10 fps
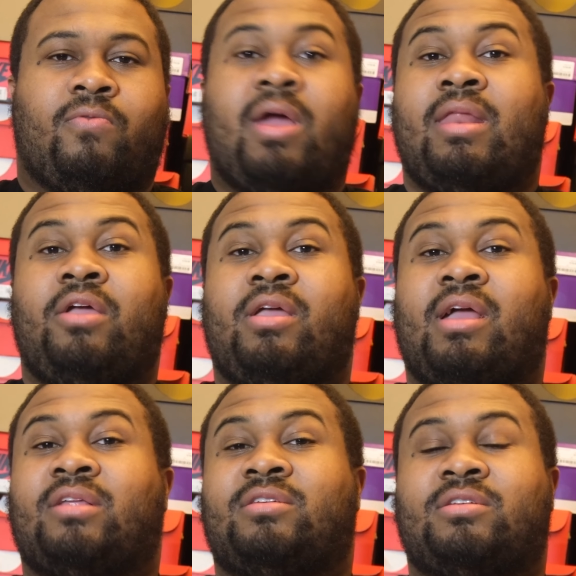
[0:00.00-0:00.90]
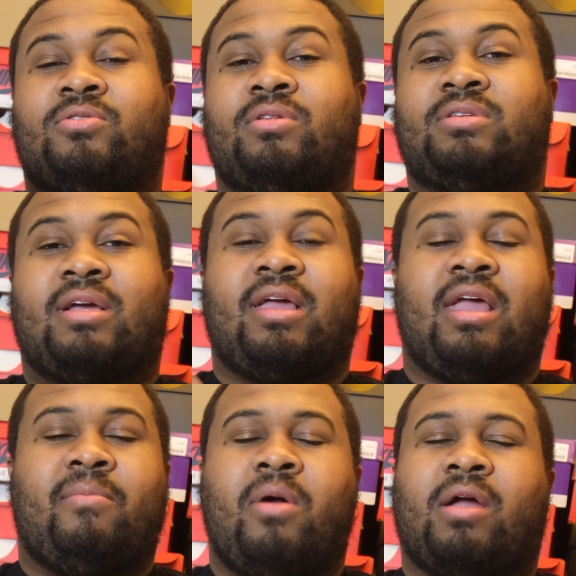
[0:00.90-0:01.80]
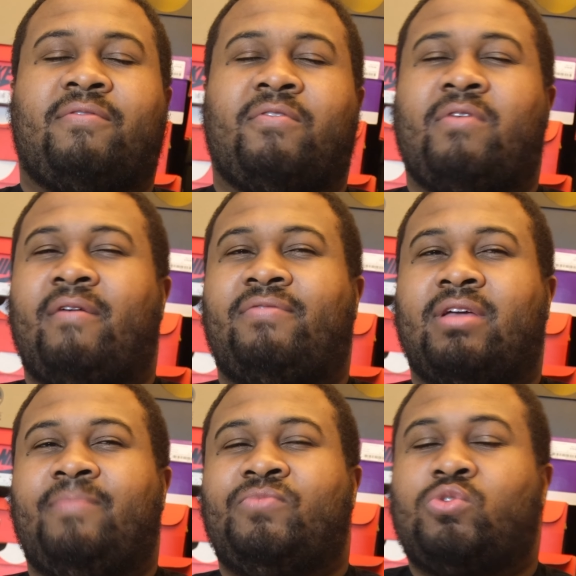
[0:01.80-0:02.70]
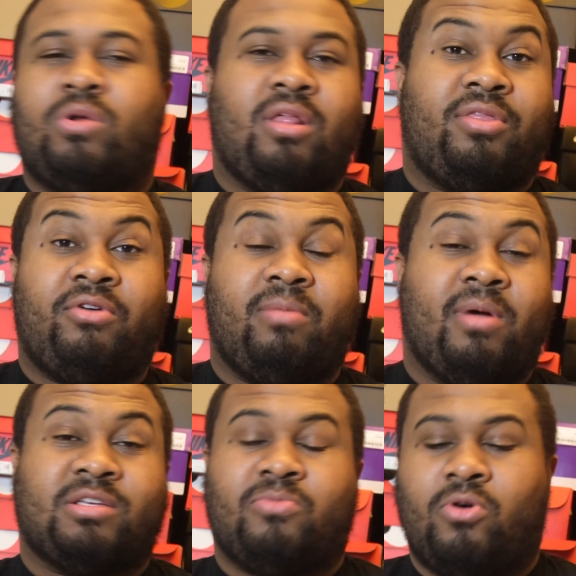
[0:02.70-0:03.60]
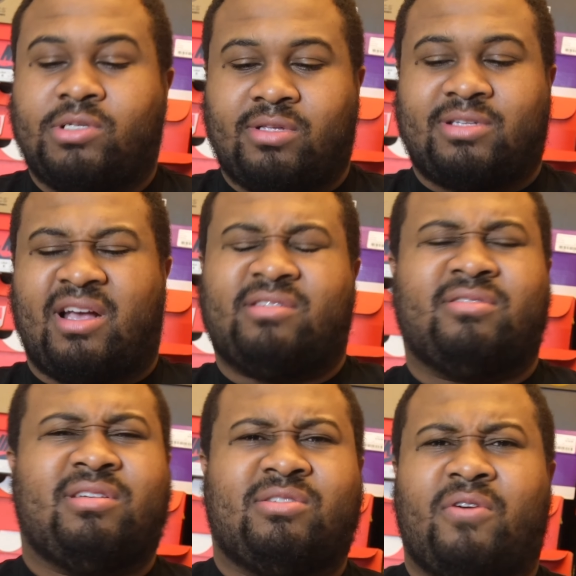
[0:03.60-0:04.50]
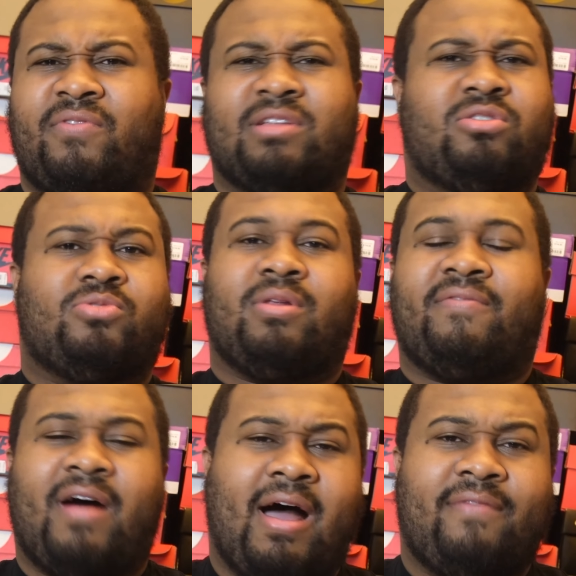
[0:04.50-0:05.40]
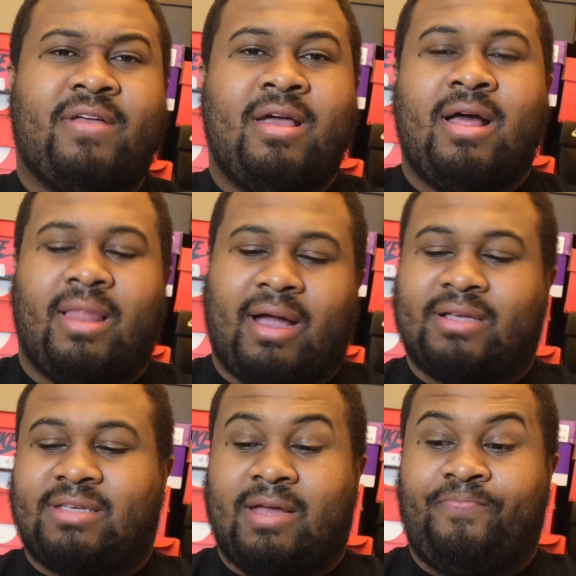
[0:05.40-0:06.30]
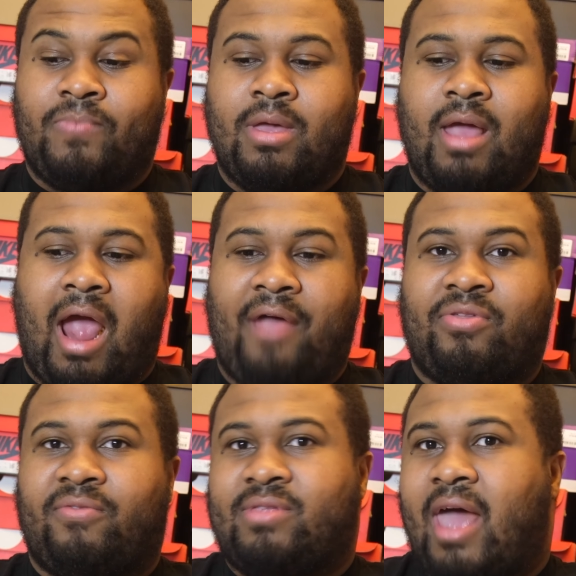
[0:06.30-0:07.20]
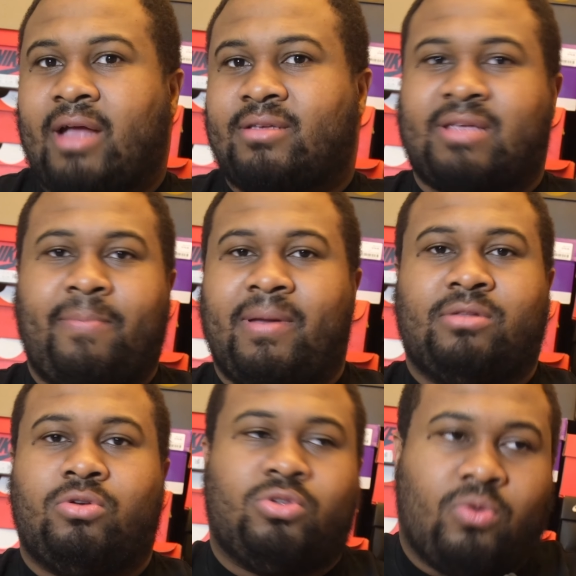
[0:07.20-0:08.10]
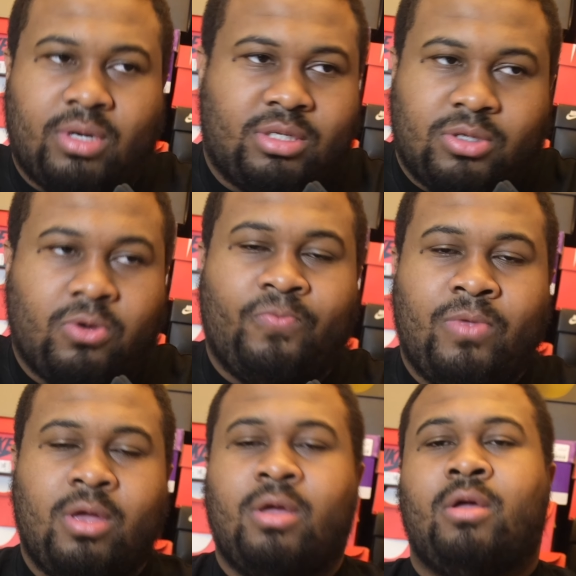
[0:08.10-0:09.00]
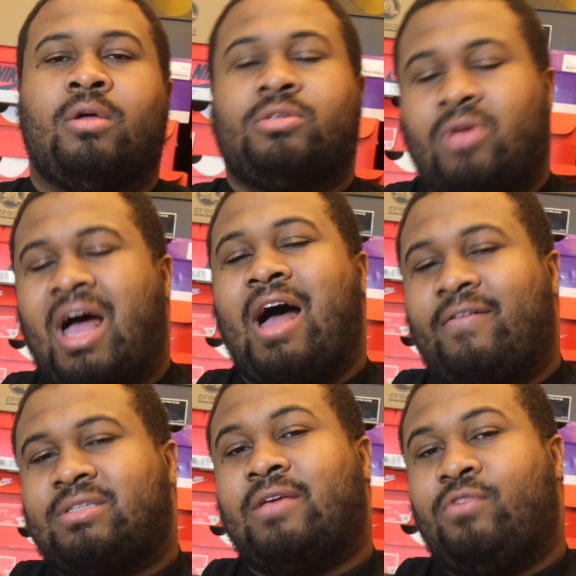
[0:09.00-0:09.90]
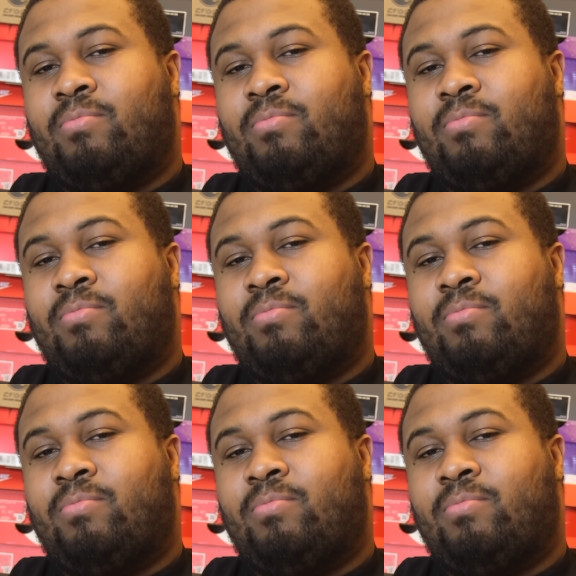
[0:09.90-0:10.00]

Right now you can catch this on the secondhand market for roughly twenty to thirty bucks more. So the size thirteen is going for like two twenty-five. Like I said, after taxes, I paid two twenty-two. So obviously, if